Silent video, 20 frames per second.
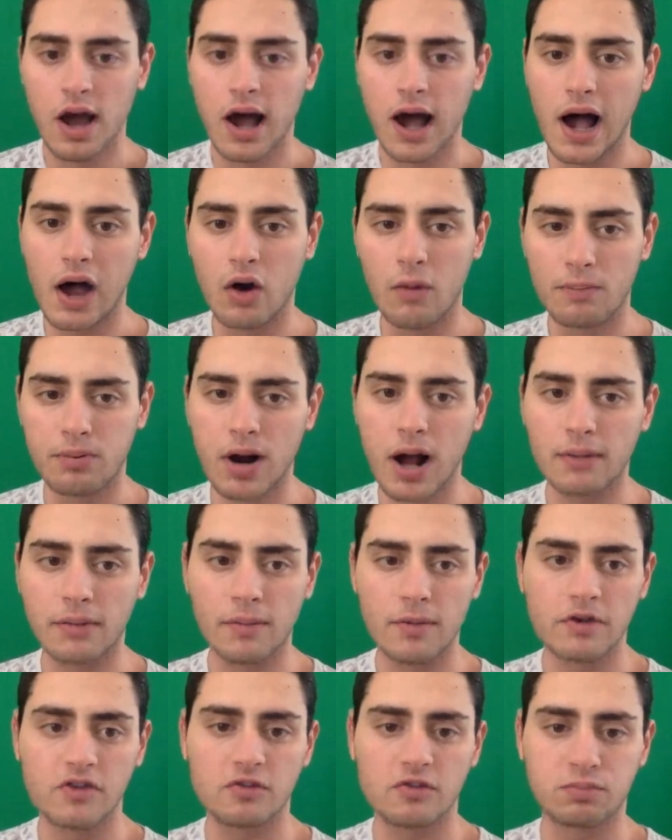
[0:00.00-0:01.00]
I will
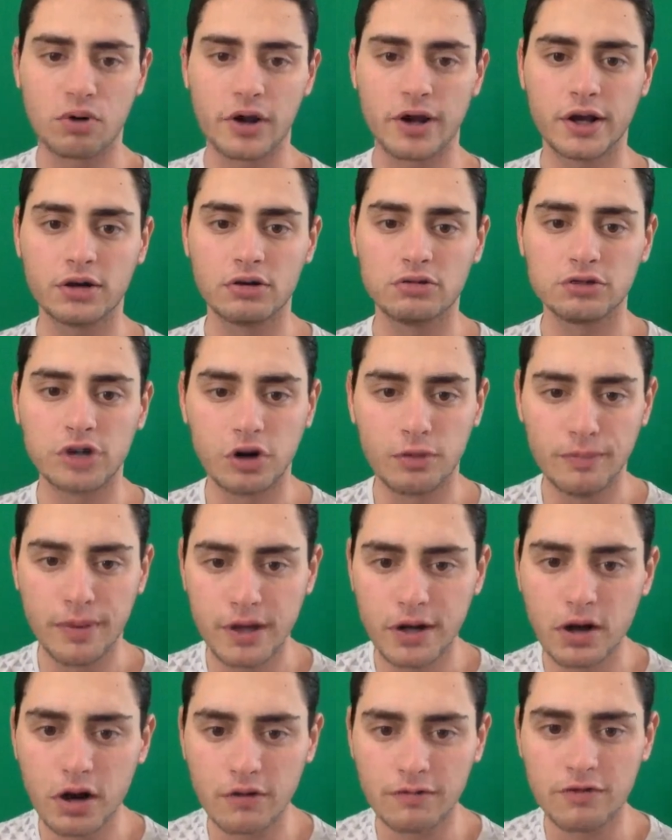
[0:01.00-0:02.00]
probably sprinkle a little
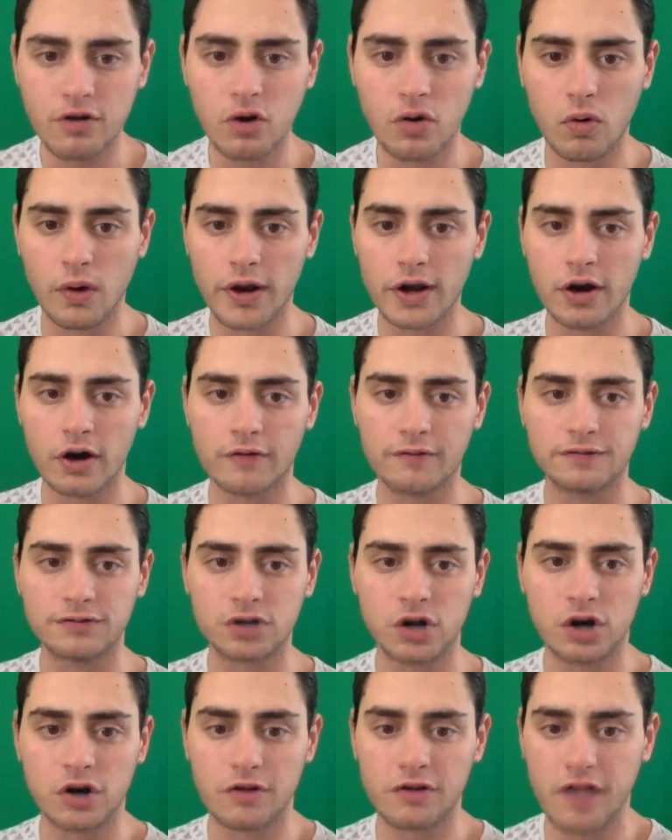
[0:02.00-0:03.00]
bit of coin on
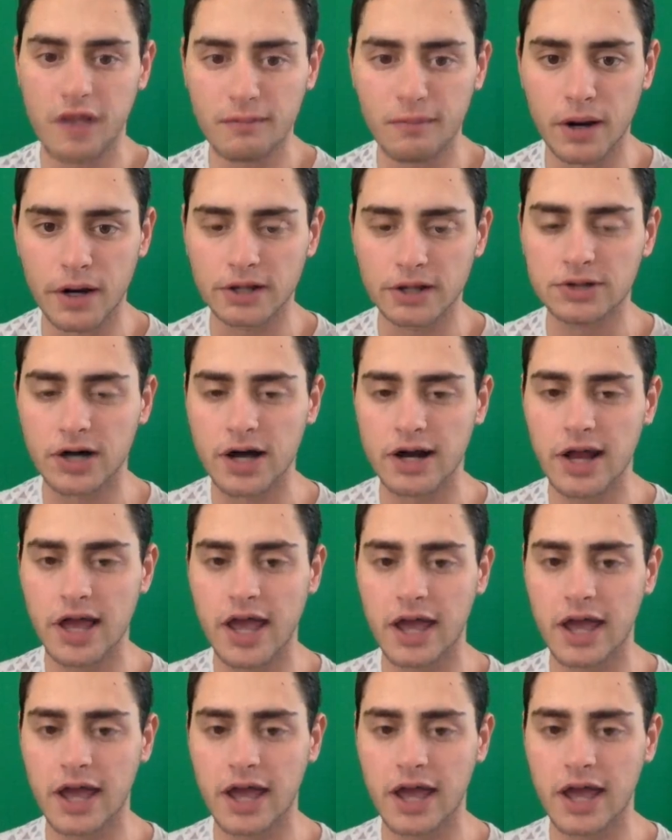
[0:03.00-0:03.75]
Florida State money line